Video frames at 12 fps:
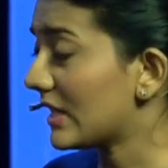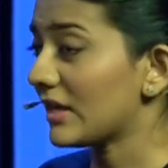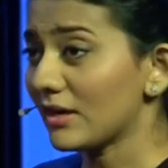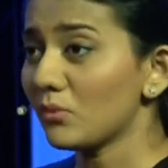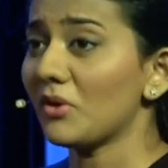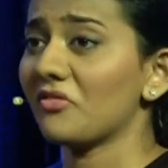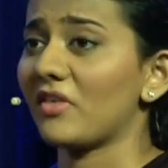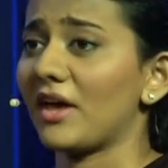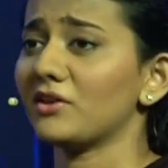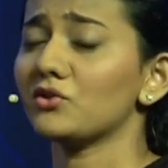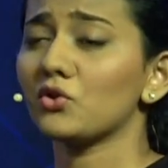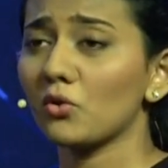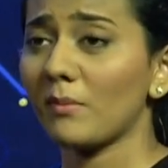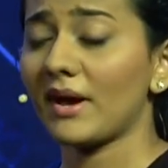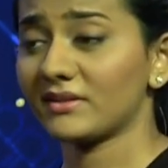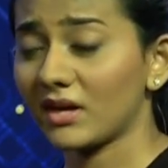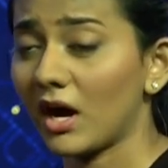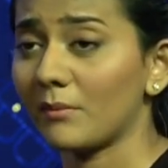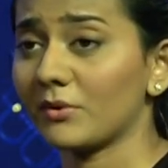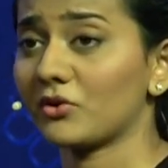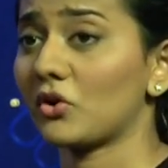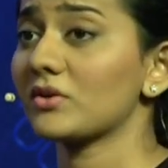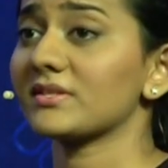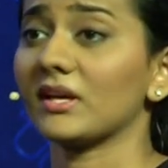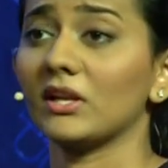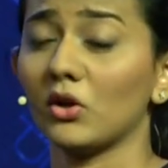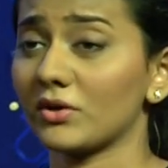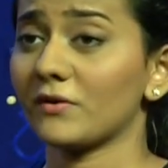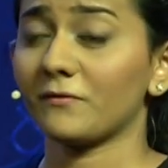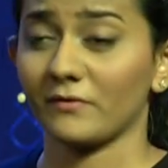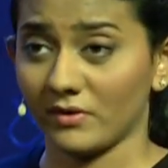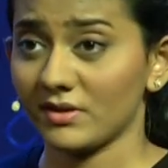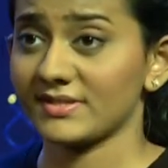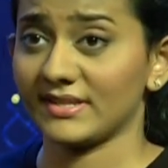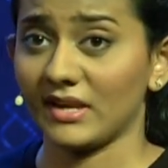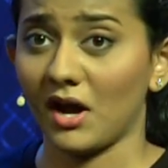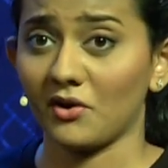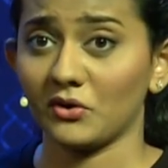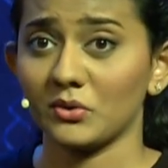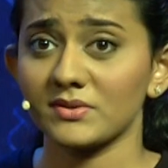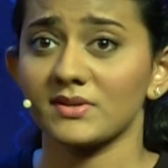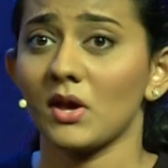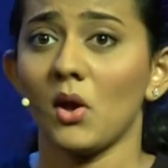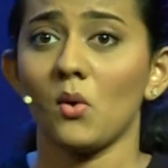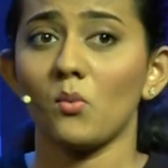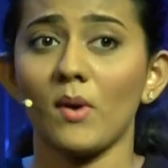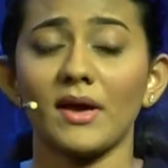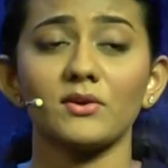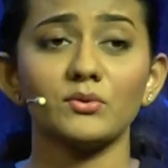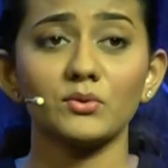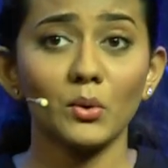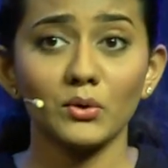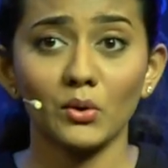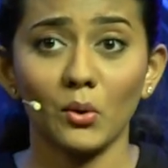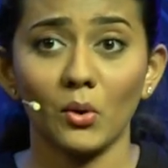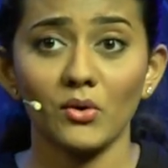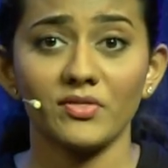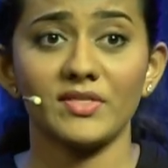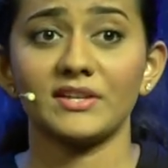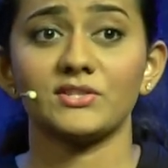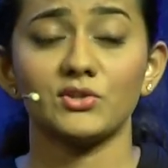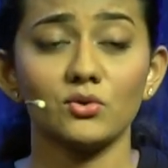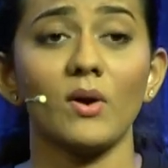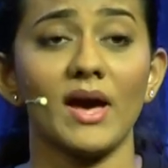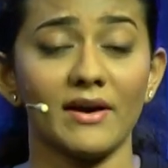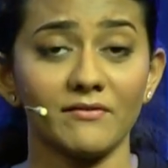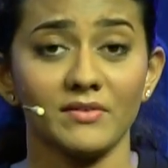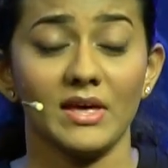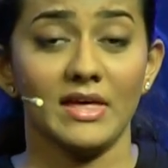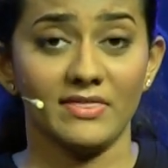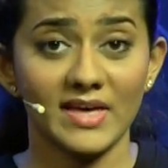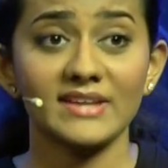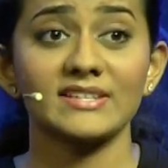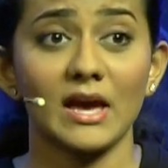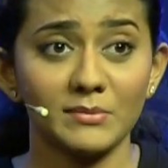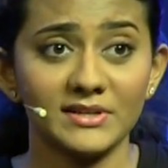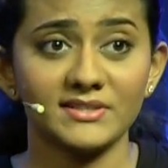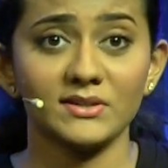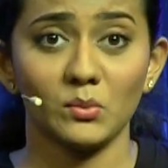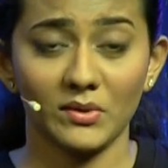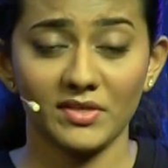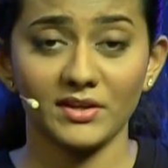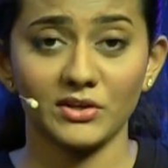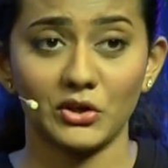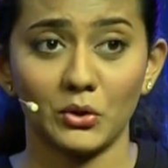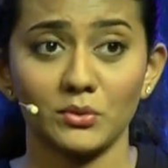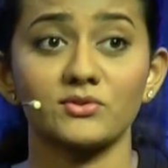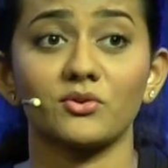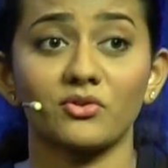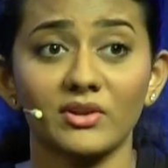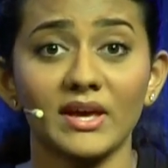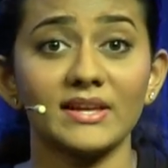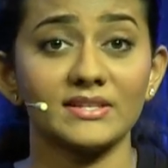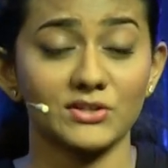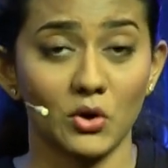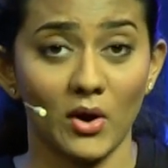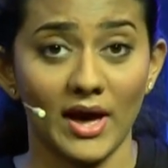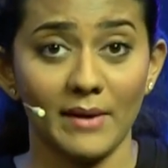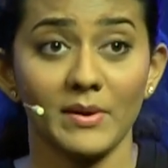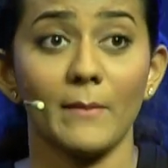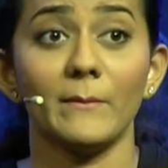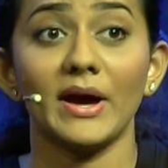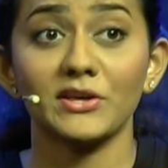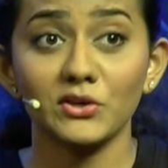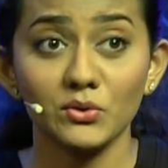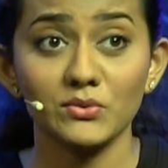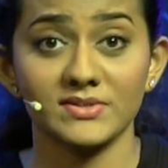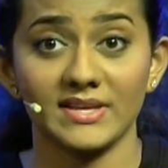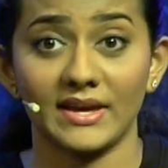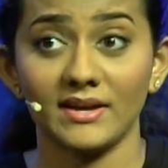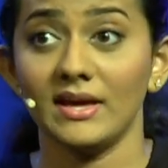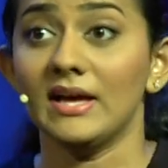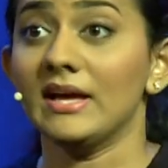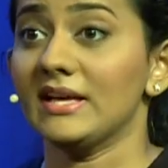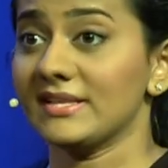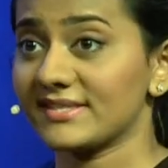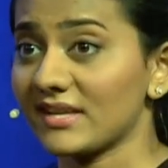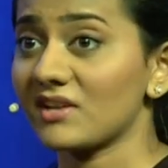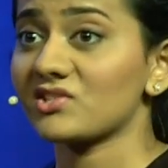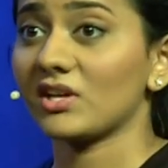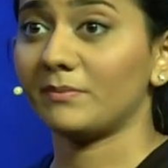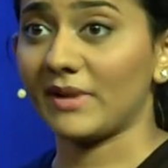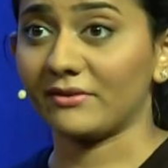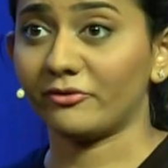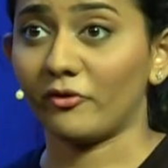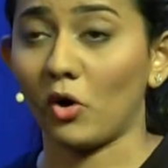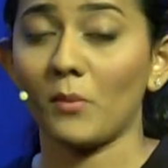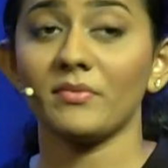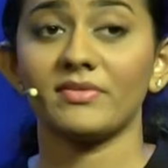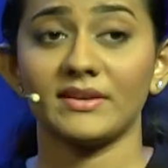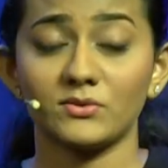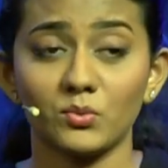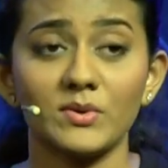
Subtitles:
even then, you might come across a lot of scenarios where you don't know that you have that ability within you to create your app by using such a platform that